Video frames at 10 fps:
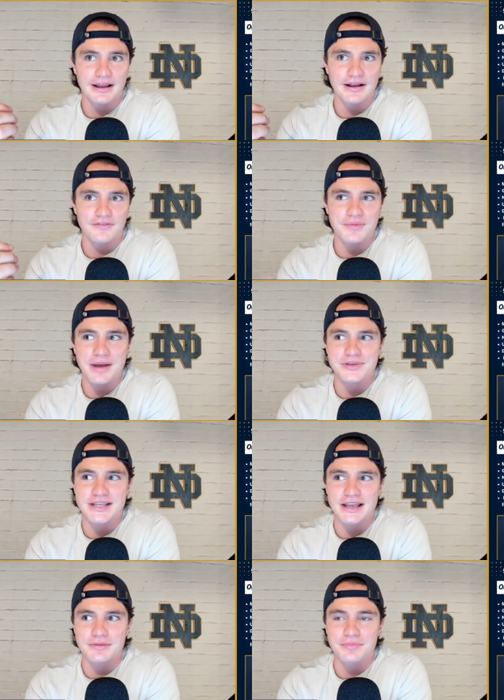if I'm not
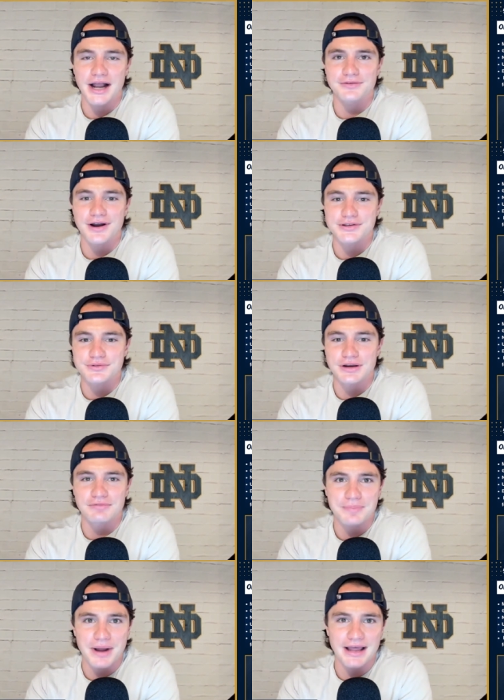mistaken, Mod Quad is one
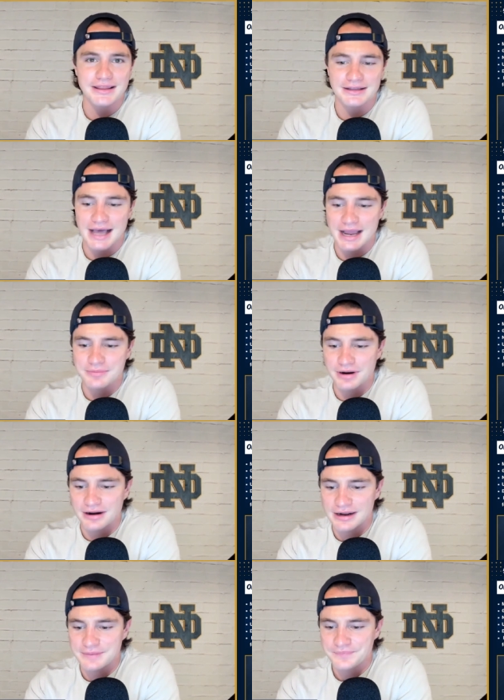right behind the
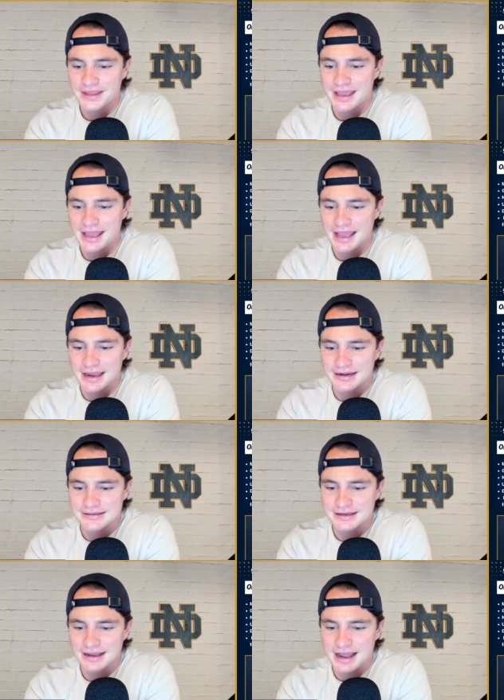library, and
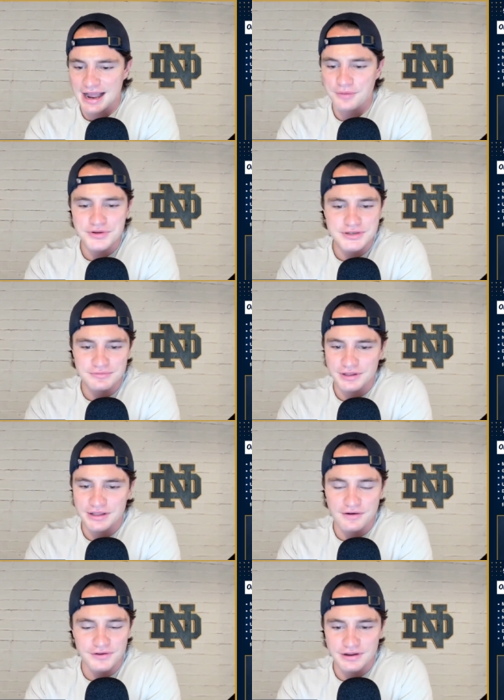I wasn't
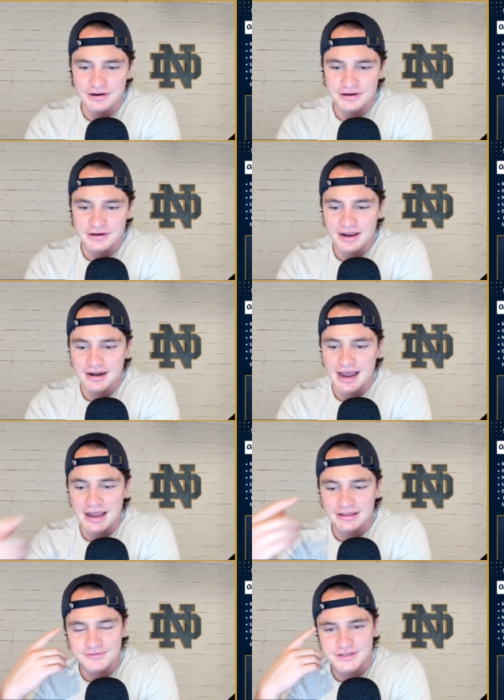really over there a ton.
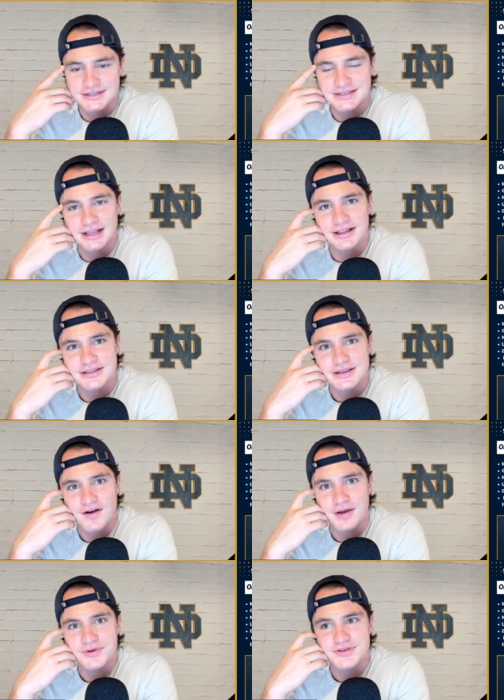I lived in Dillon, so
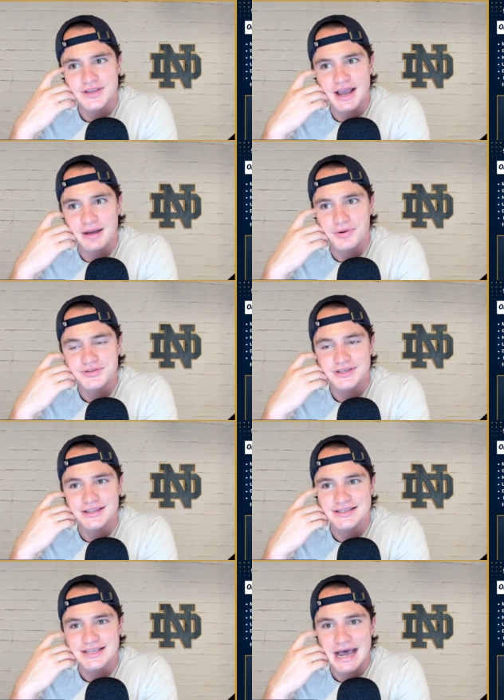I was uh, mostly in
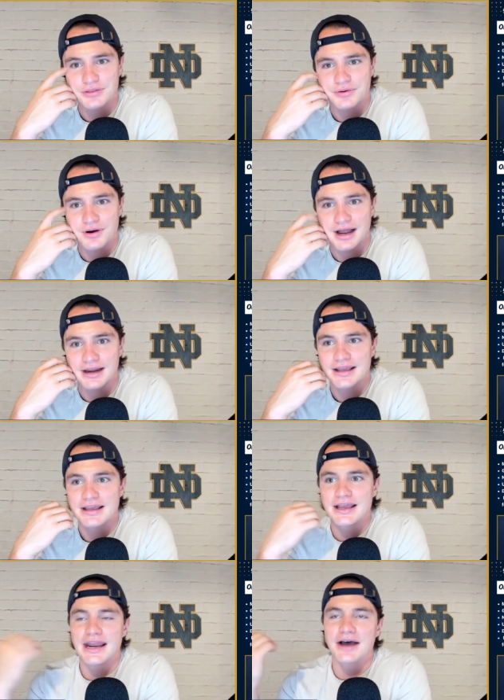the South Quad,
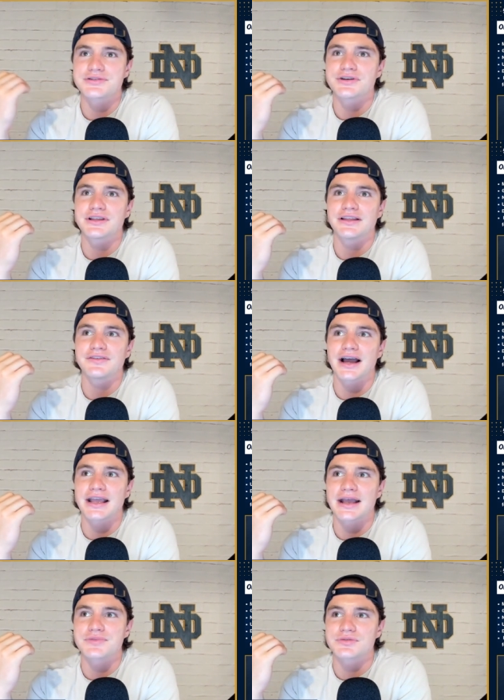and I was only living on
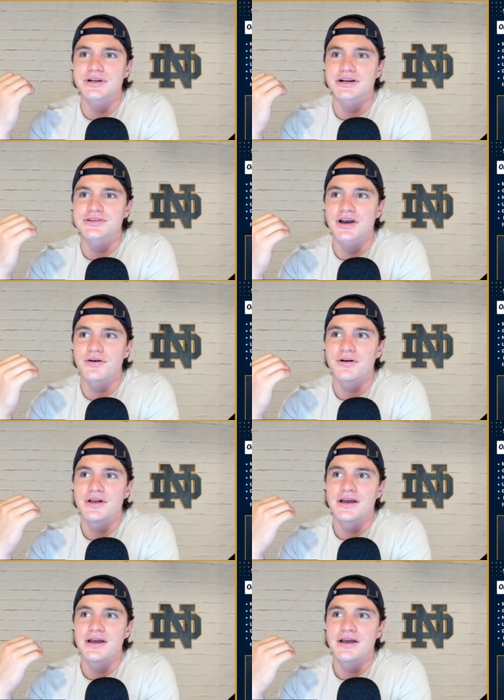campus one year, so